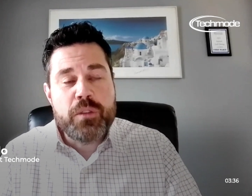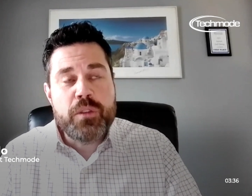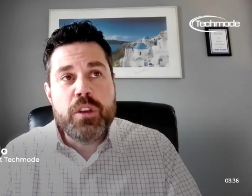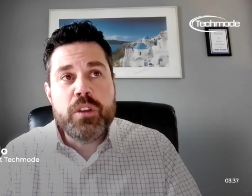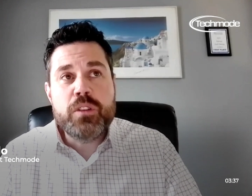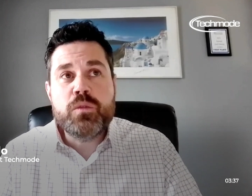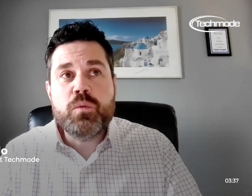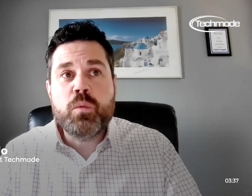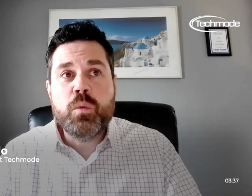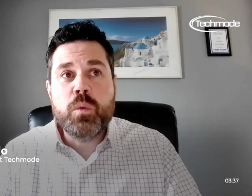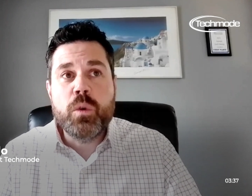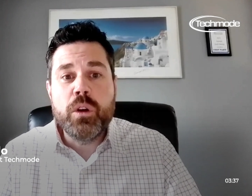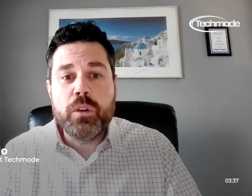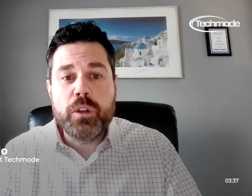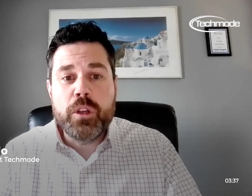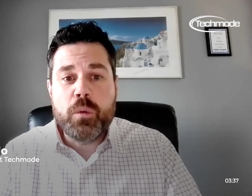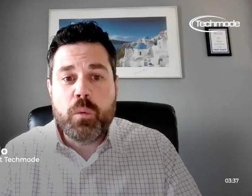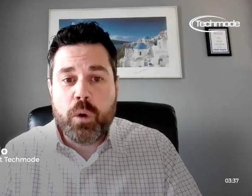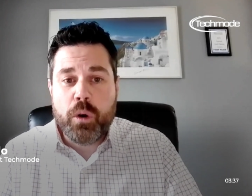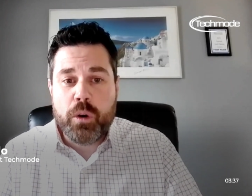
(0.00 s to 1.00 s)
This
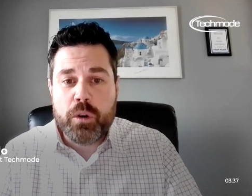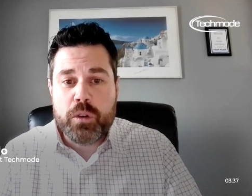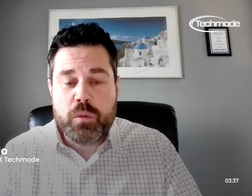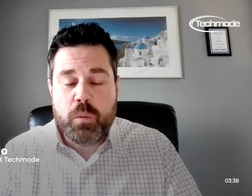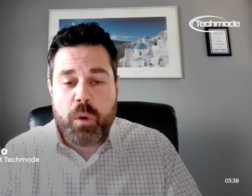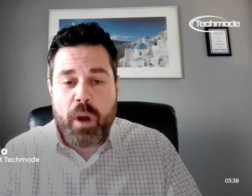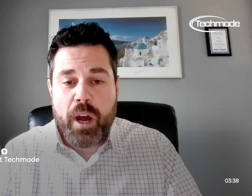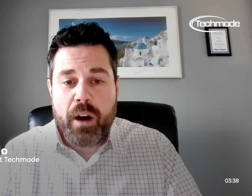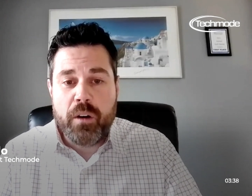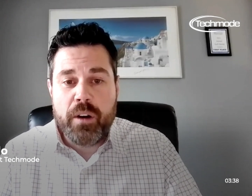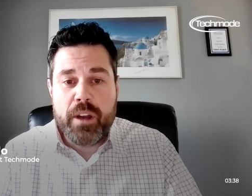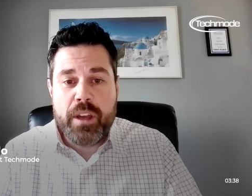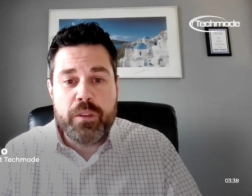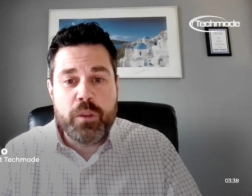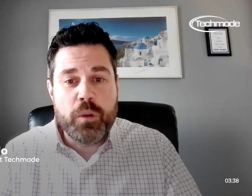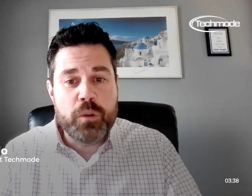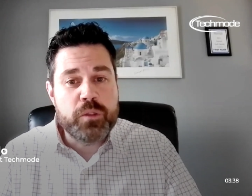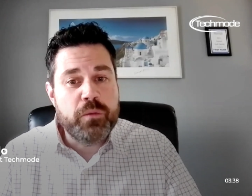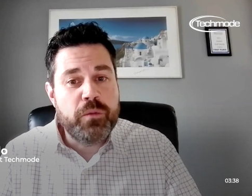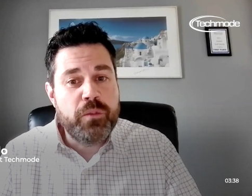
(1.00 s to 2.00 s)
really works well
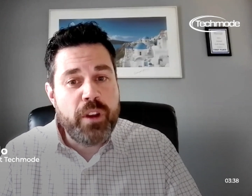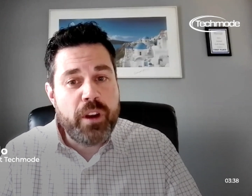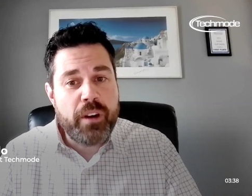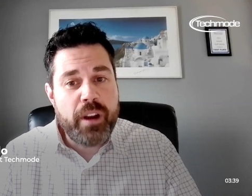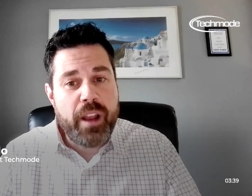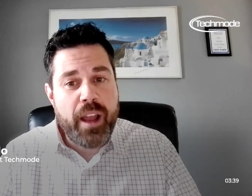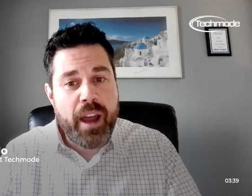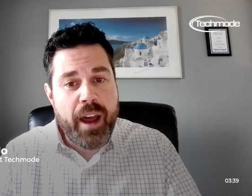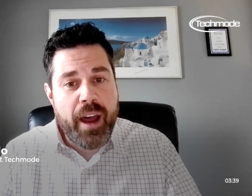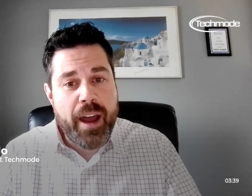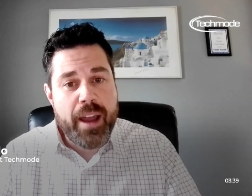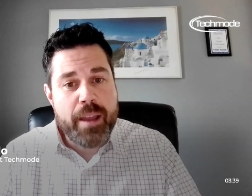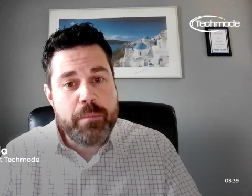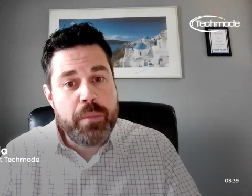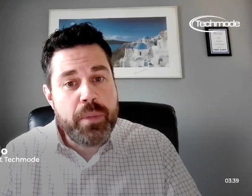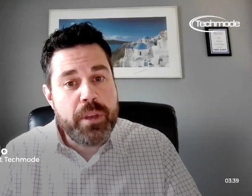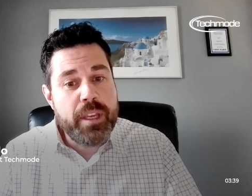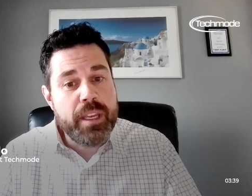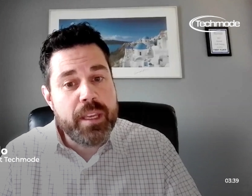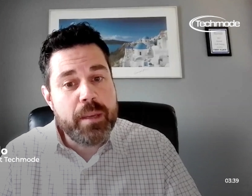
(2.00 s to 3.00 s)
in those very
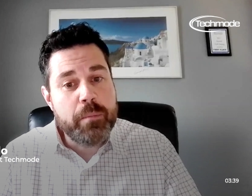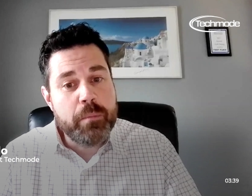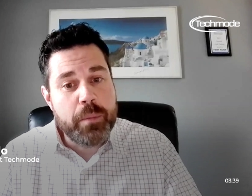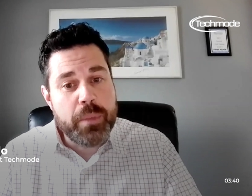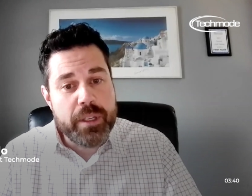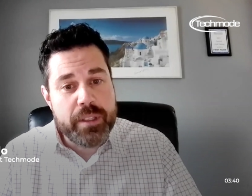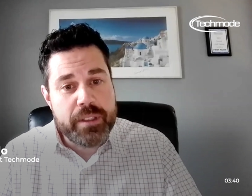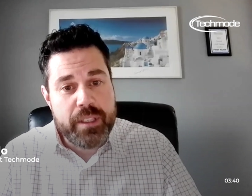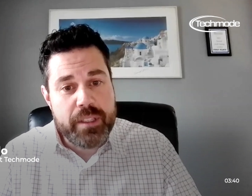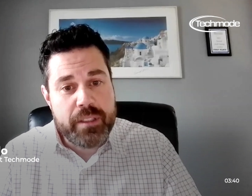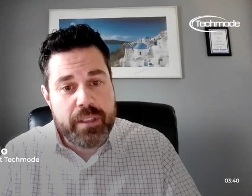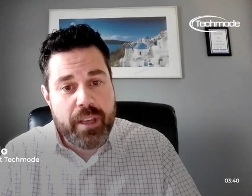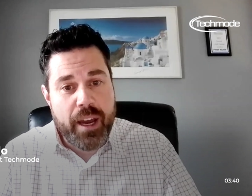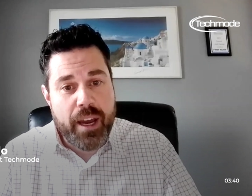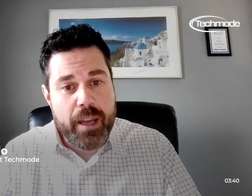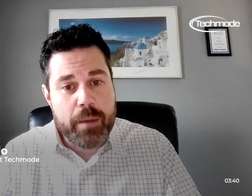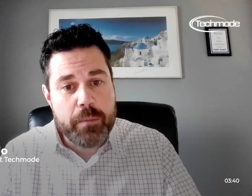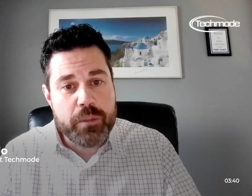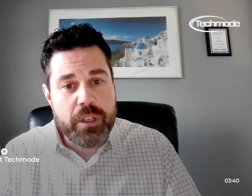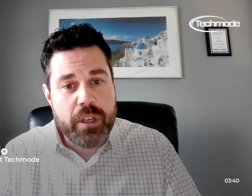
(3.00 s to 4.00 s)
high peak busy
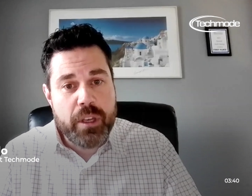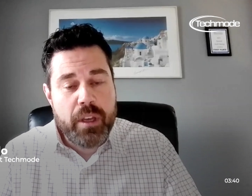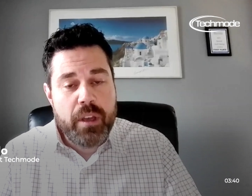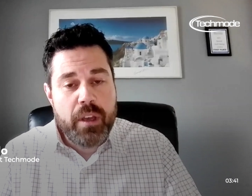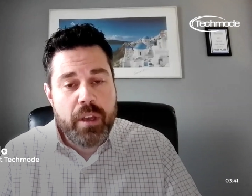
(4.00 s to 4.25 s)
times